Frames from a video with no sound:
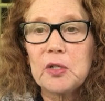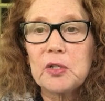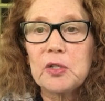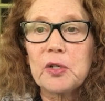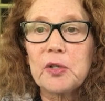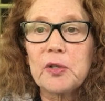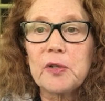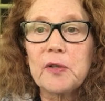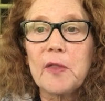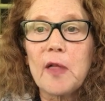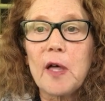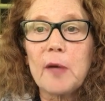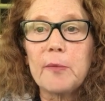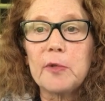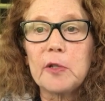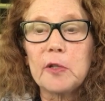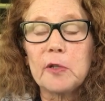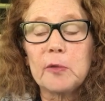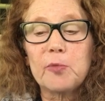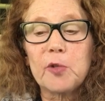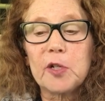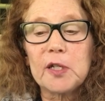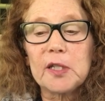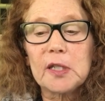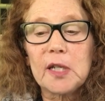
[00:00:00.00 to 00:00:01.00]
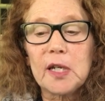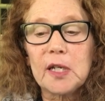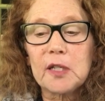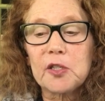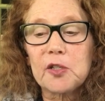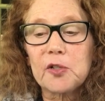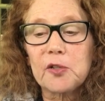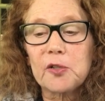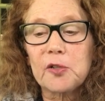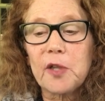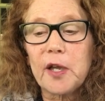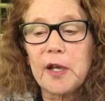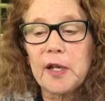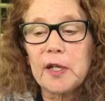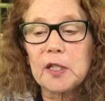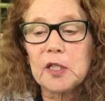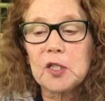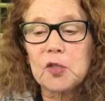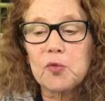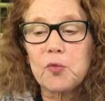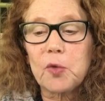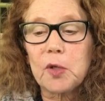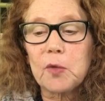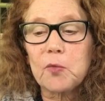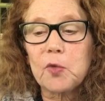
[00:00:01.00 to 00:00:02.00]
to lobby the Breast Cancer
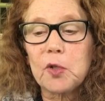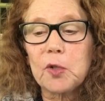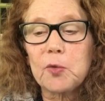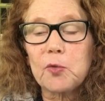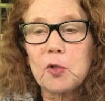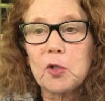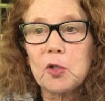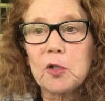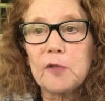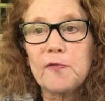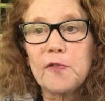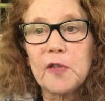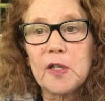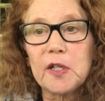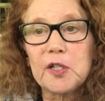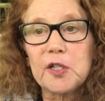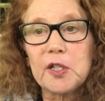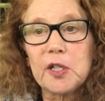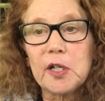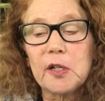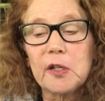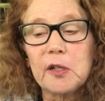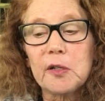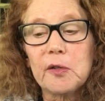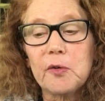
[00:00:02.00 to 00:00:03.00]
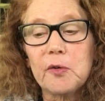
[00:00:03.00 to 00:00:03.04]
Alliance when we were a fledgling